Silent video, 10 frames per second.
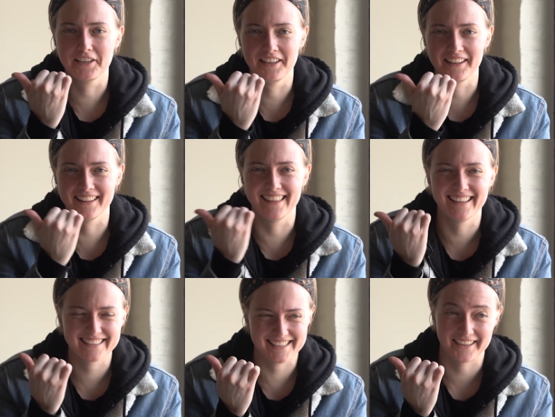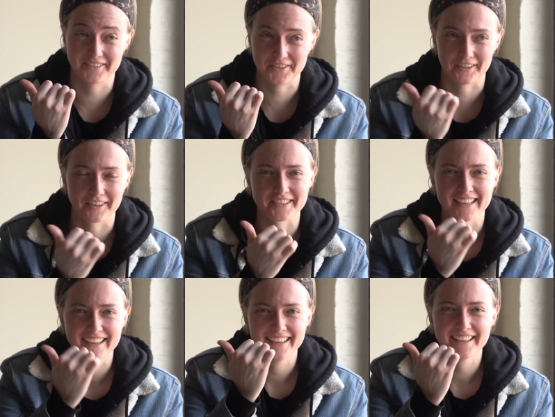to, it sounds gross,
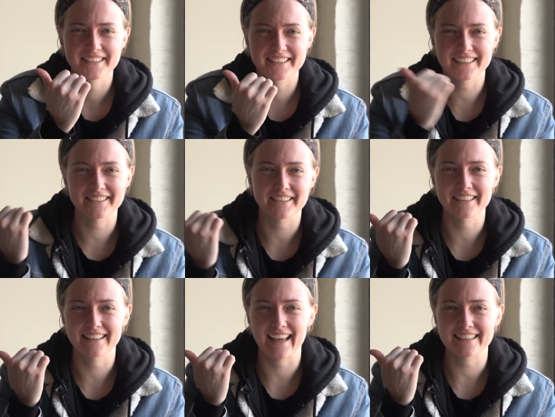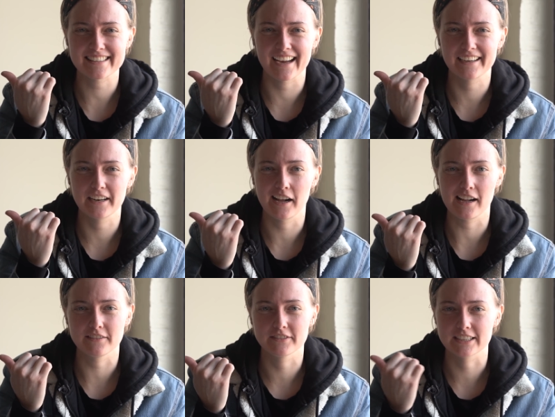suck your tongue to that side
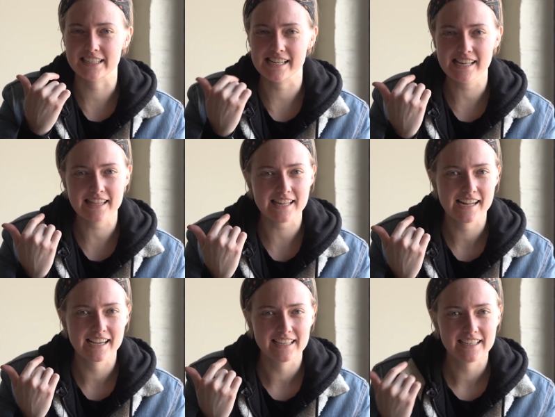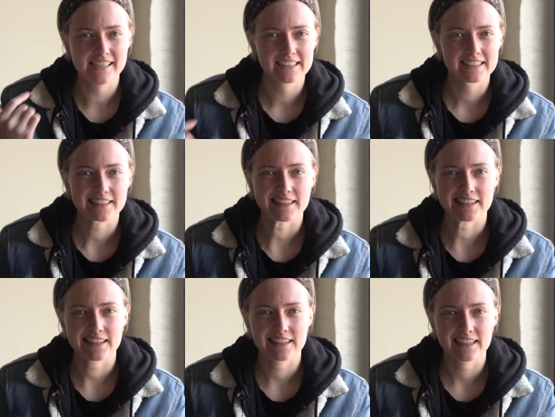of your teeth
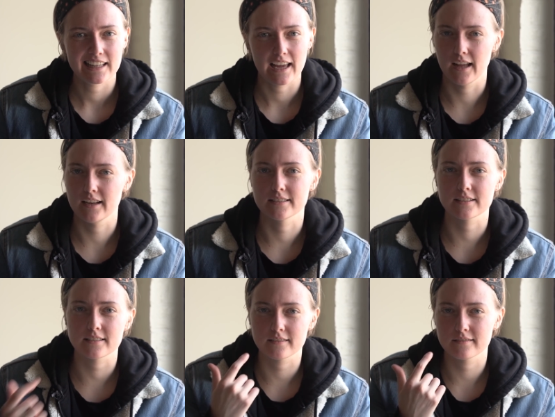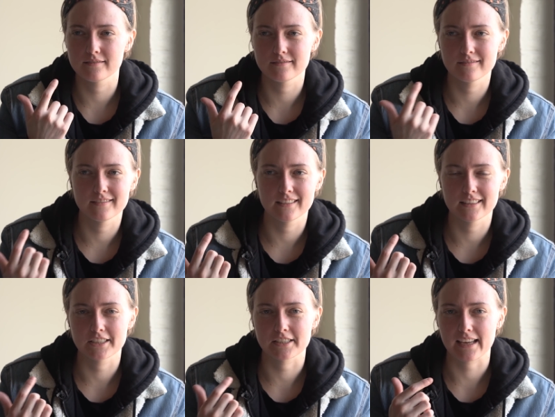and
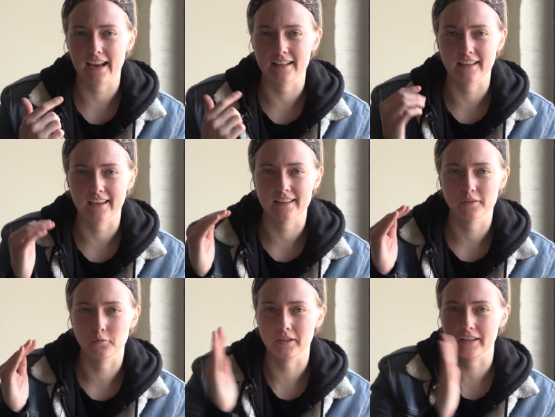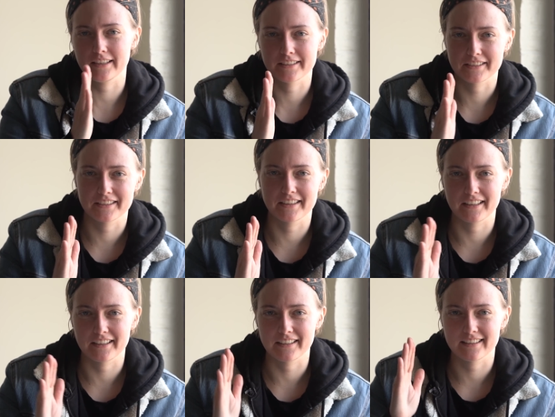just kind of like release
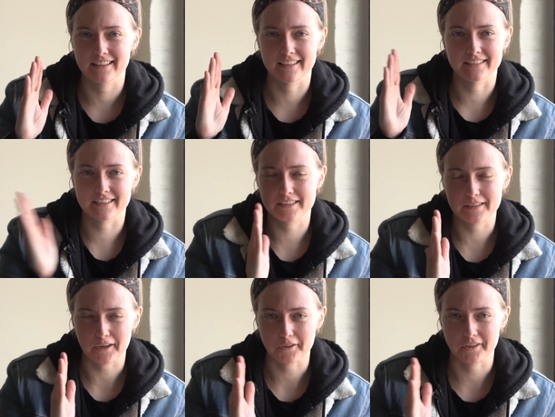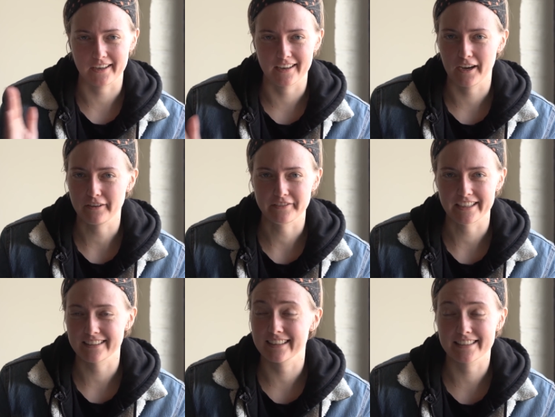the, the suction of
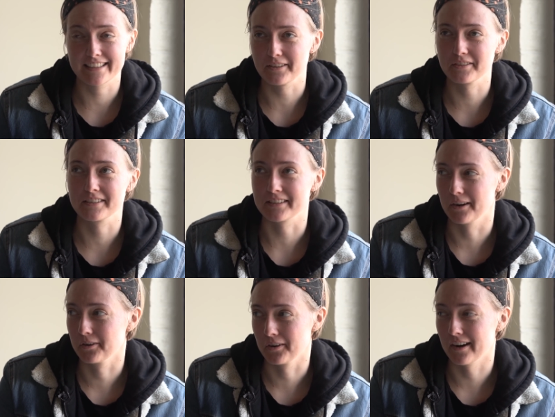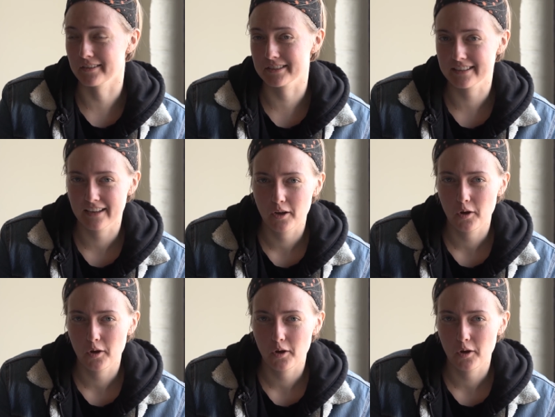it. That sounds so gross.